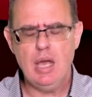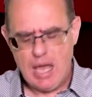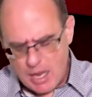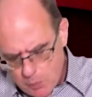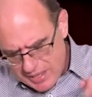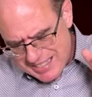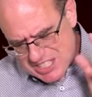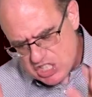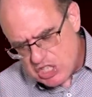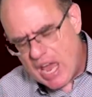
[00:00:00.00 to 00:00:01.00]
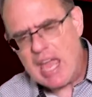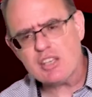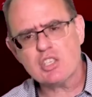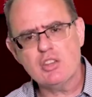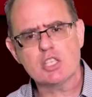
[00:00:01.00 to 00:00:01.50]
And we get
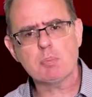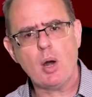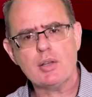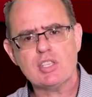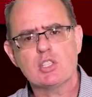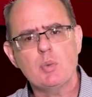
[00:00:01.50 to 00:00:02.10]
changed in this process.